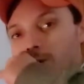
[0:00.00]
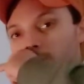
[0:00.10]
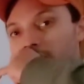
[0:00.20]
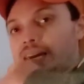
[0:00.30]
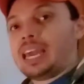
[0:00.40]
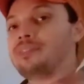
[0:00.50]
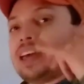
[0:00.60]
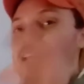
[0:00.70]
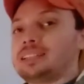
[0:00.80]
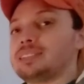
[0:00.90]
Okay, and
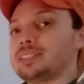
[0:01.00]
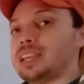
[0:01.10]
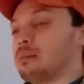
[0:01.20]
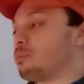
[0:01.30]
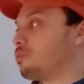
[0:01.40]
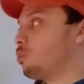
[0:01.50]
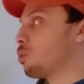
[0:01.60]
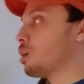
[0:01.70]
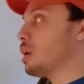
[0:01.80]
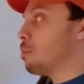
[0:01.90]
that is example four.